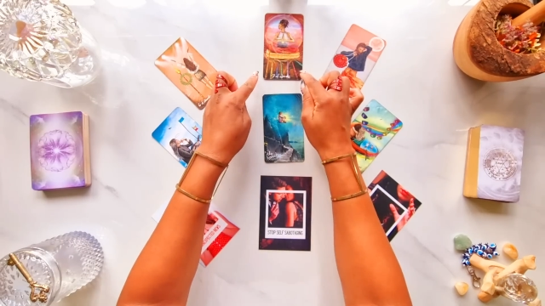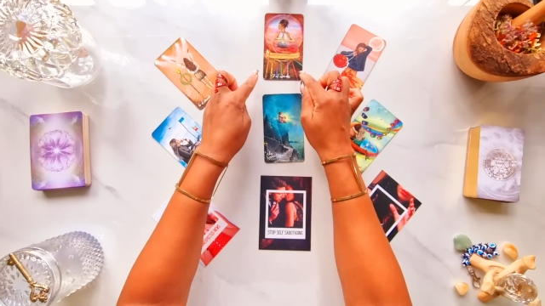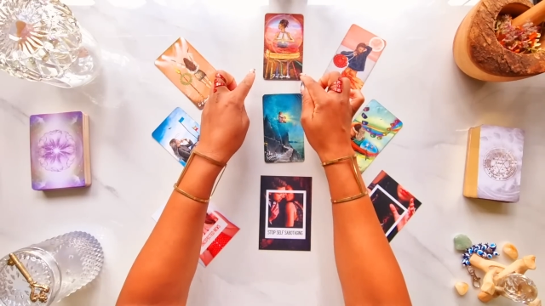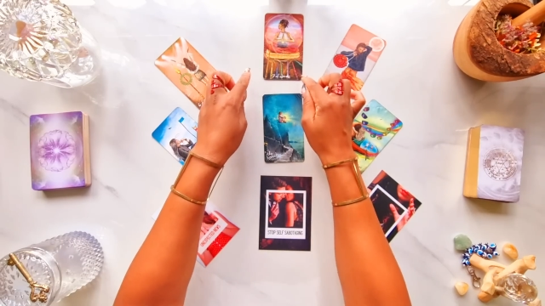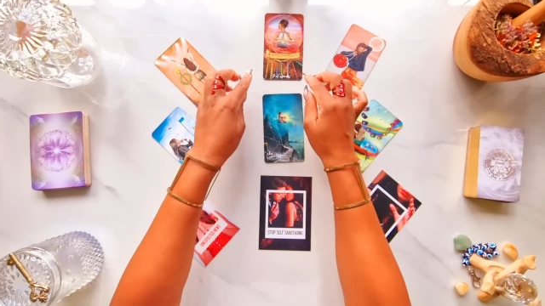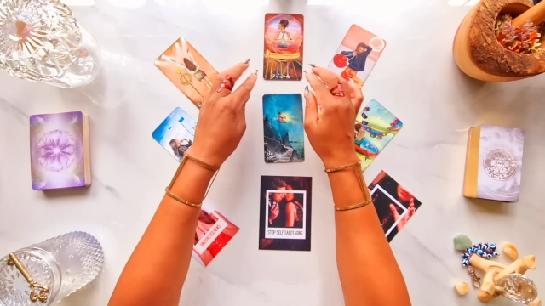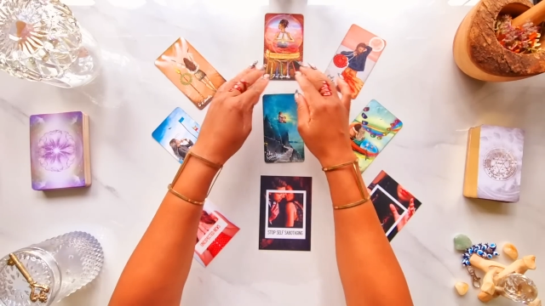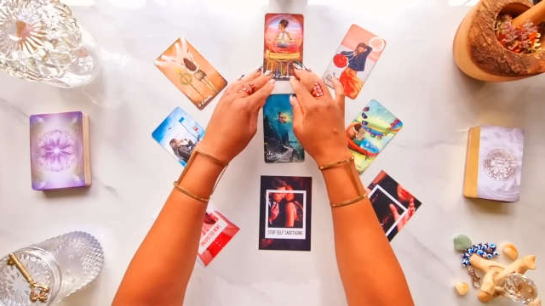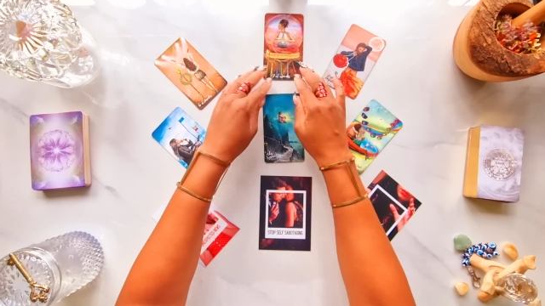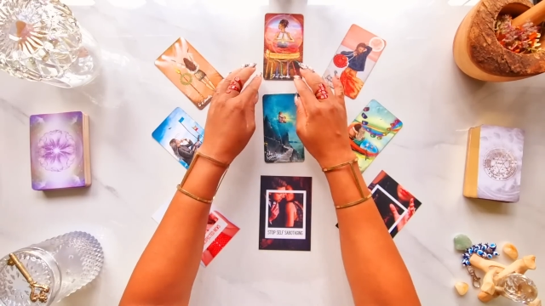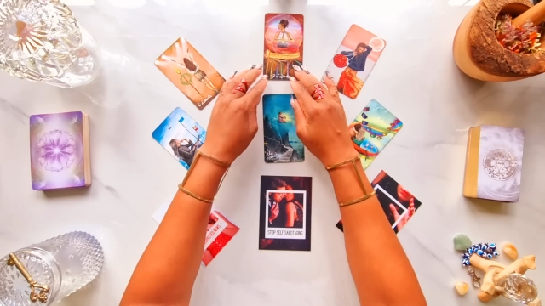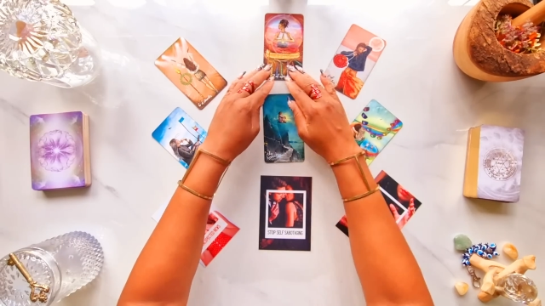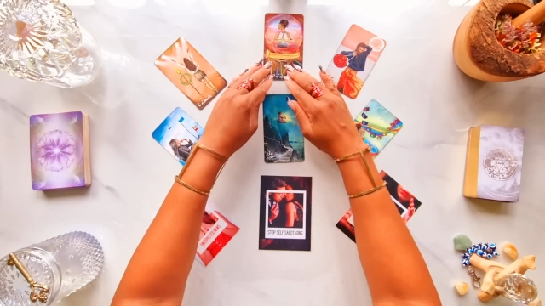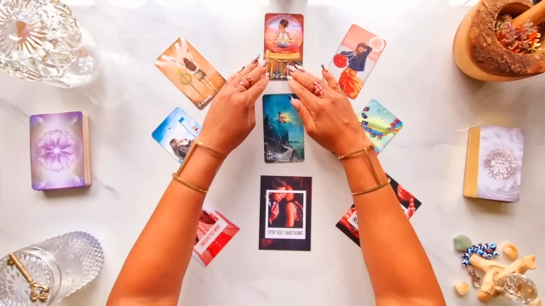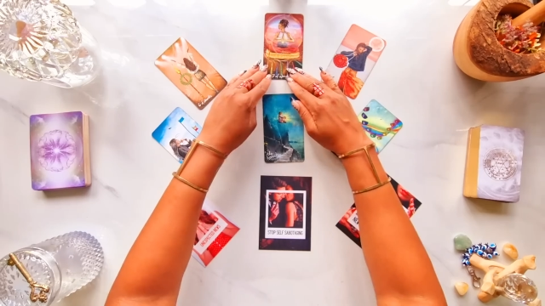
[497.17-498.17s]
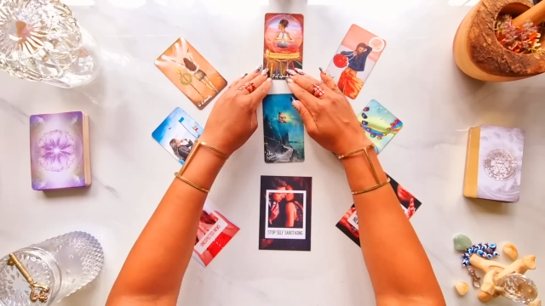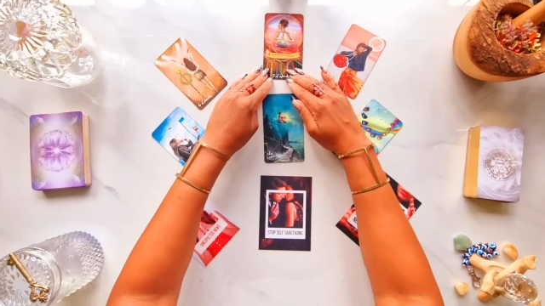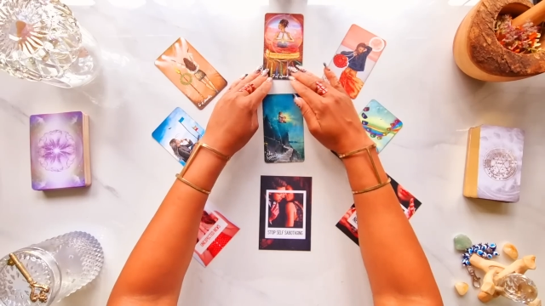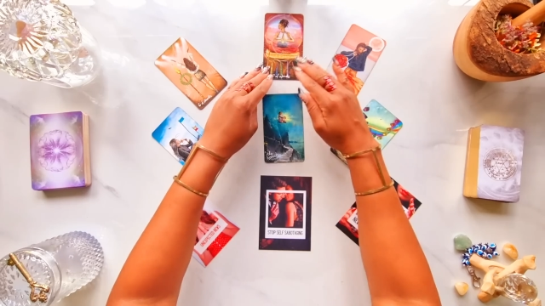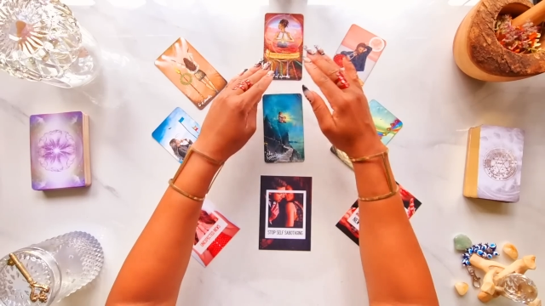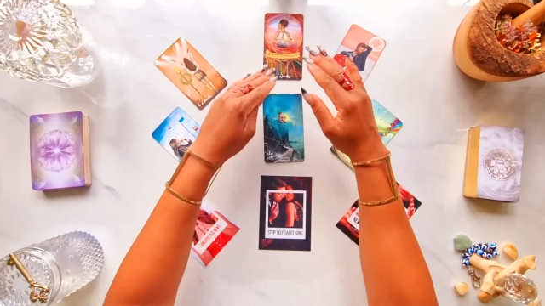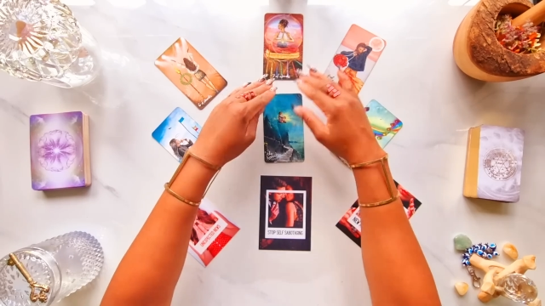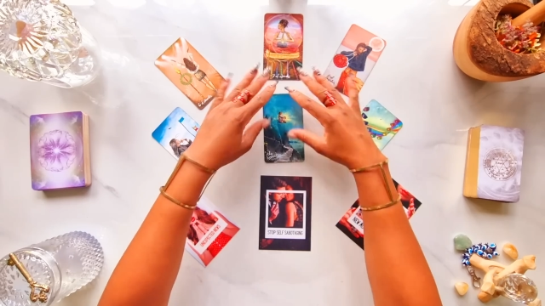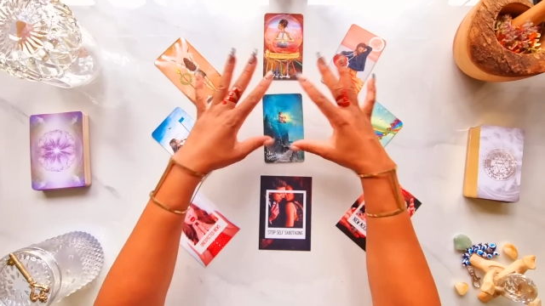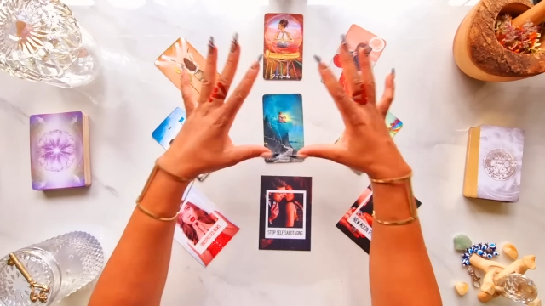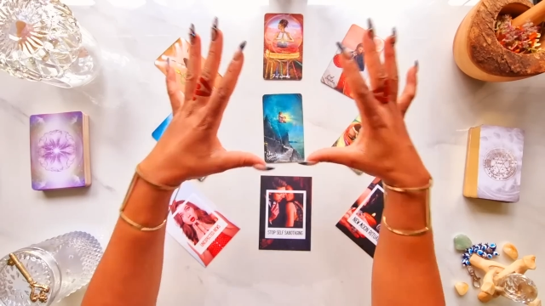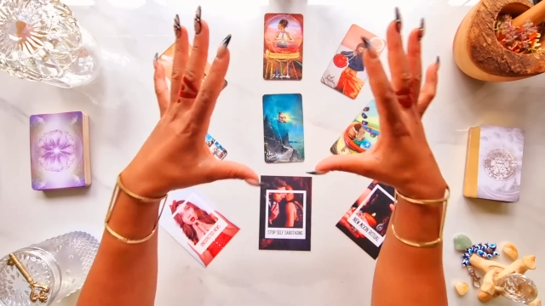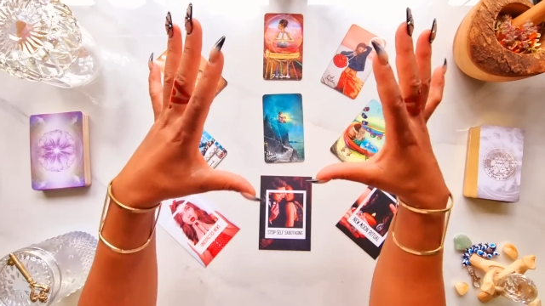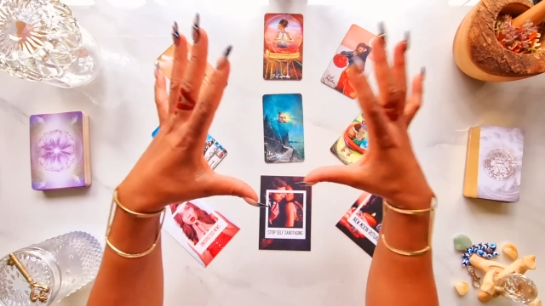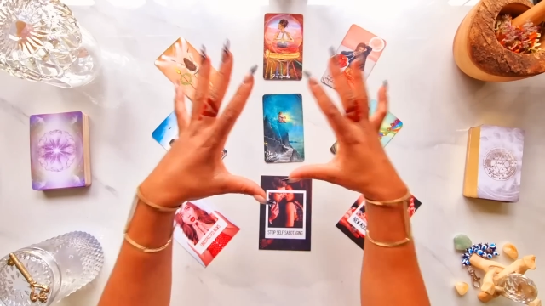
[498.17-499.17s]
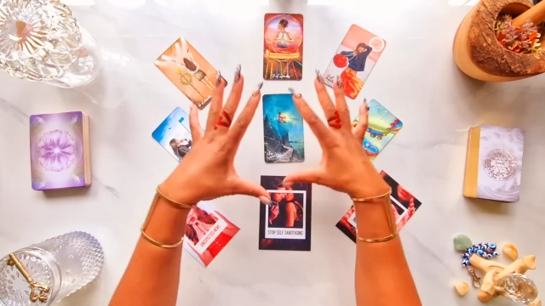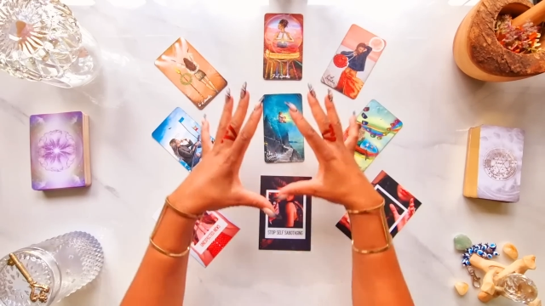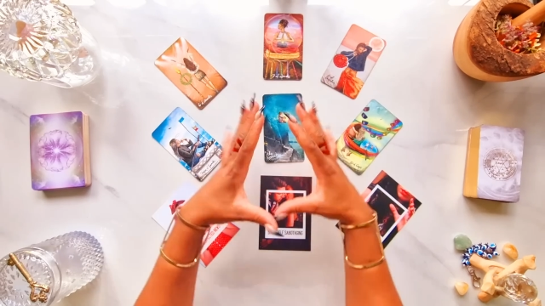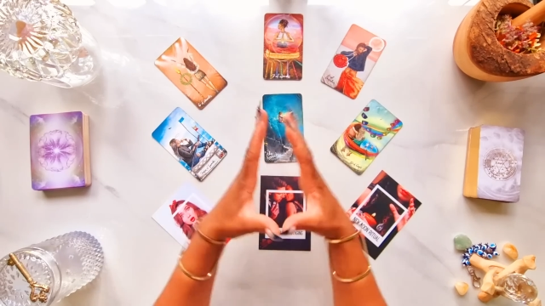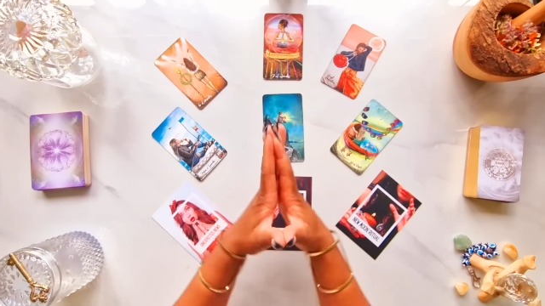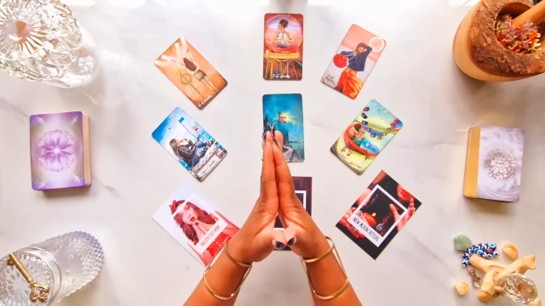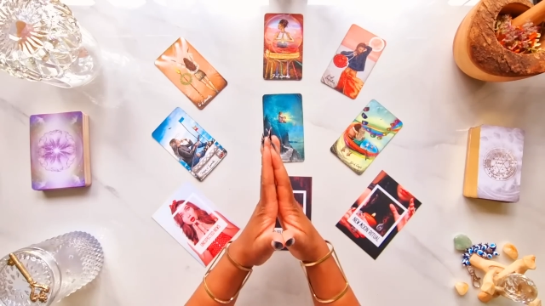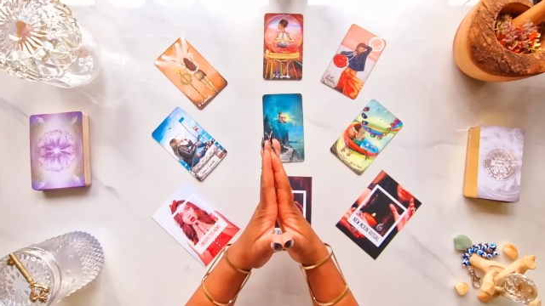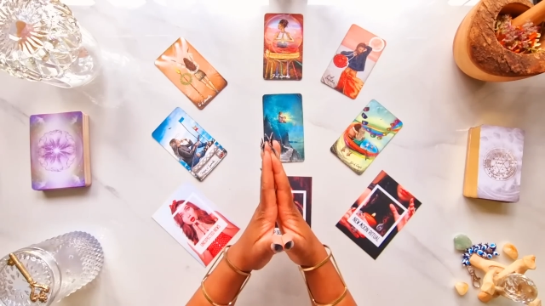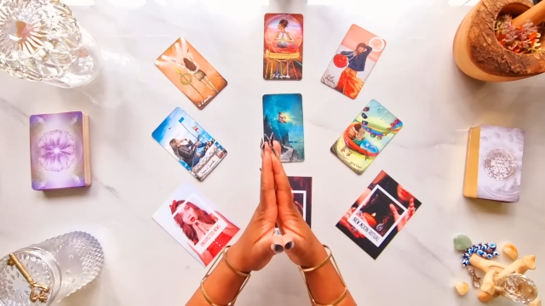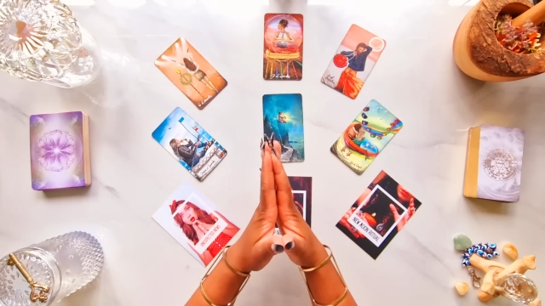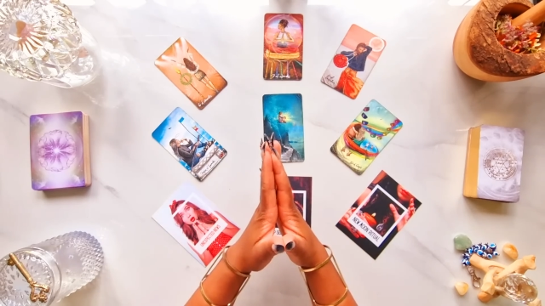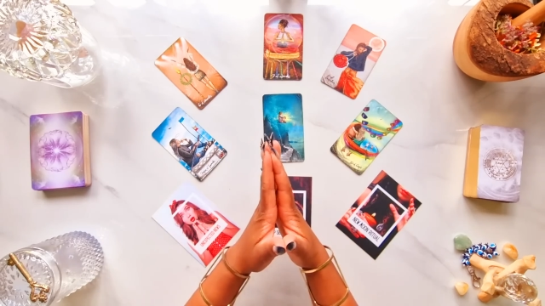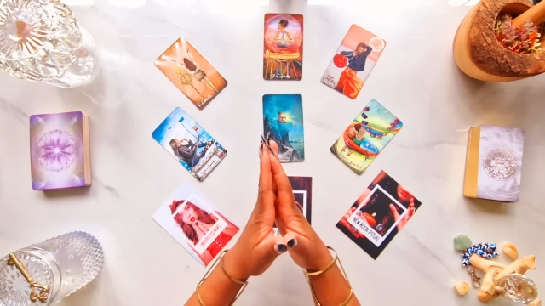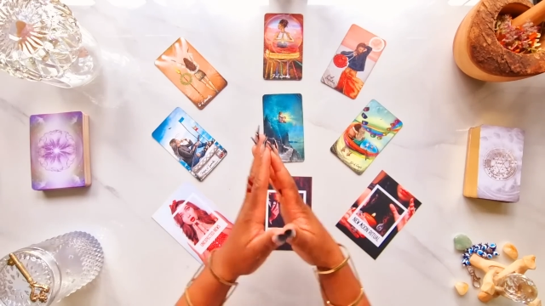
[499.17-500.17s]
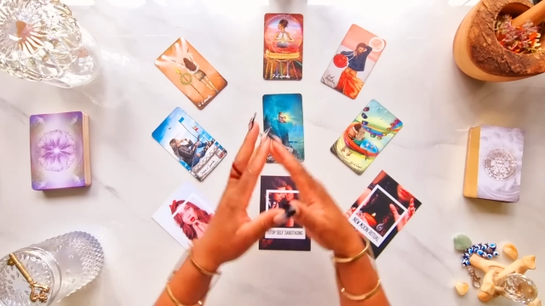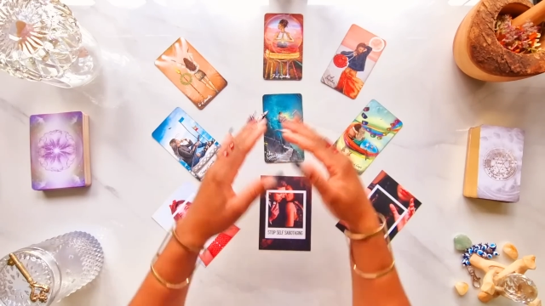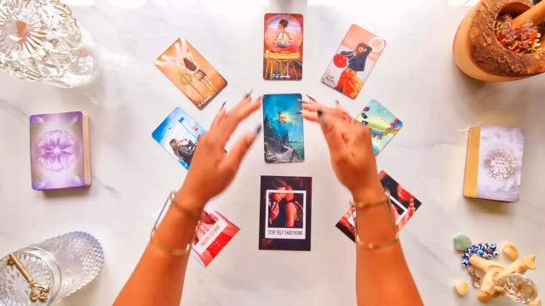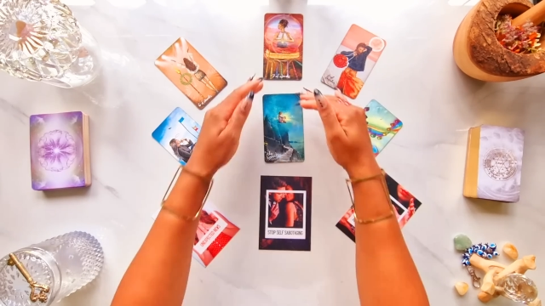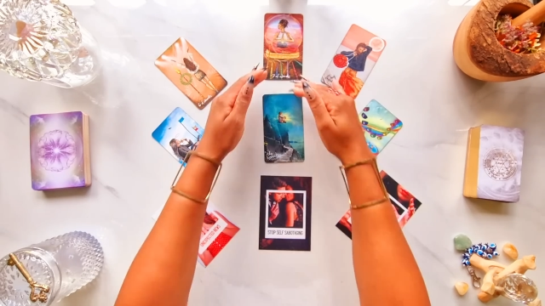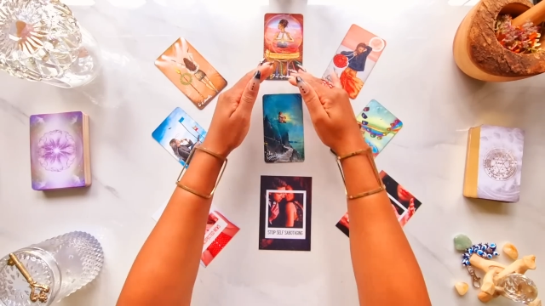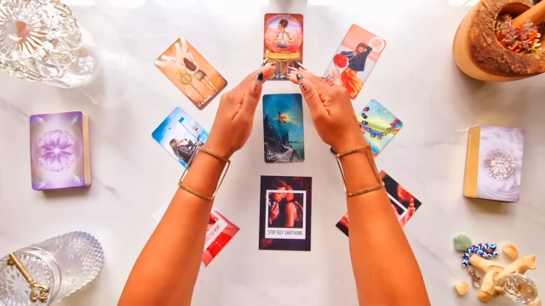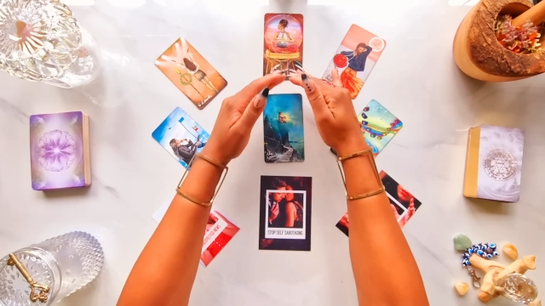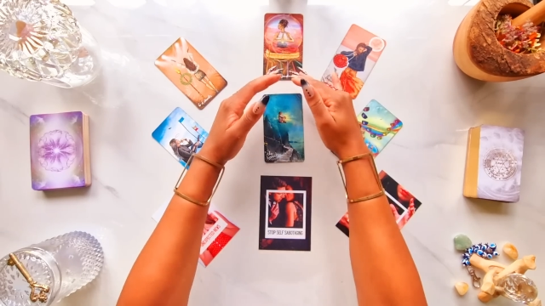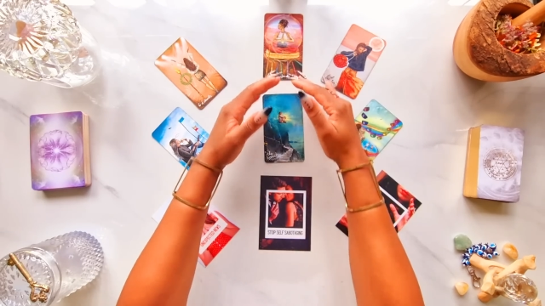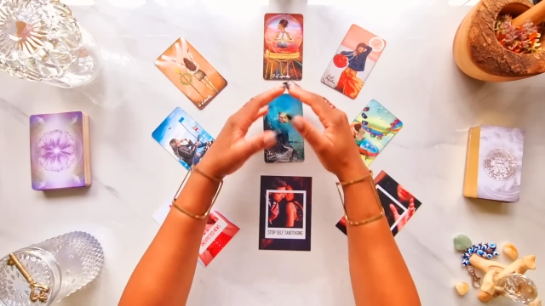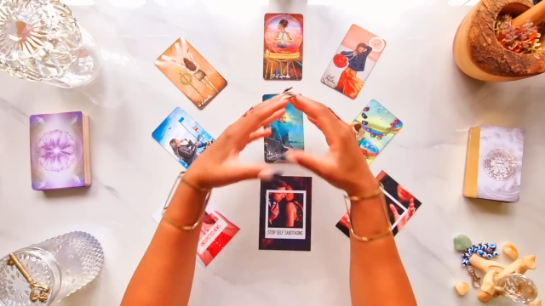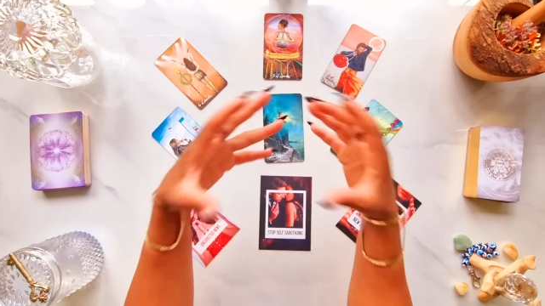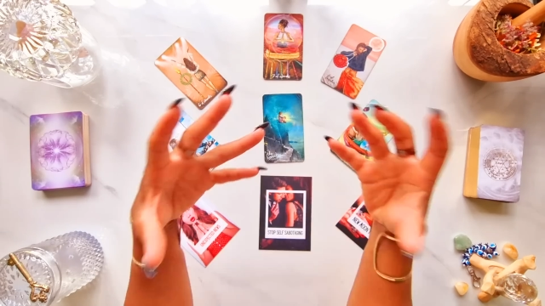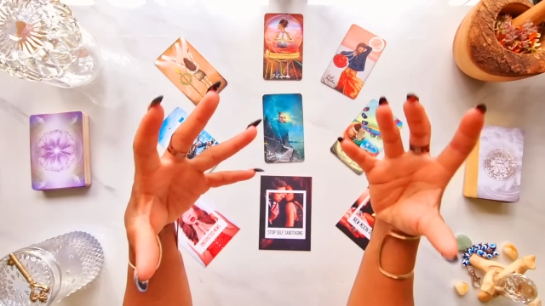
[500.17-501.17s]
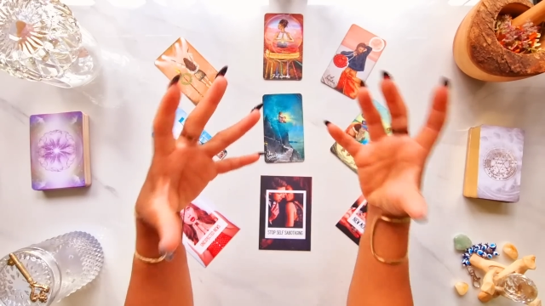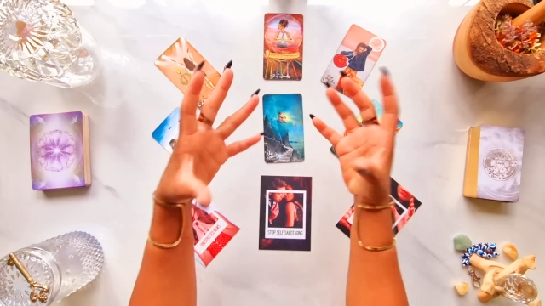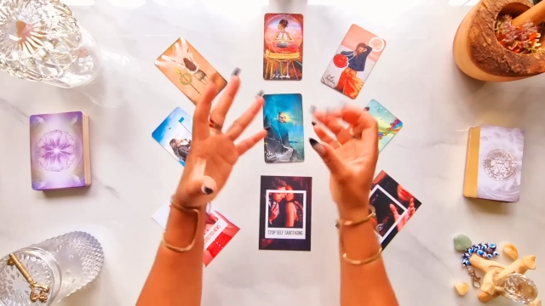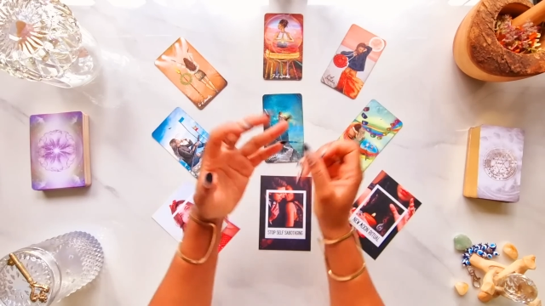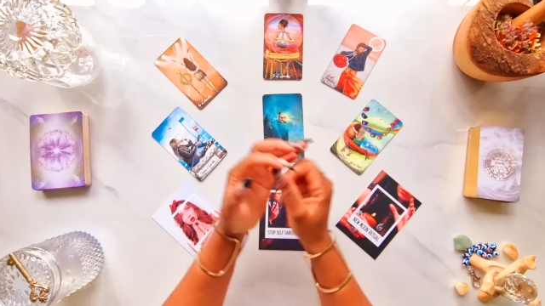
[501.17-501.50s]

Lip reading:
Nobody's mouth can be seen.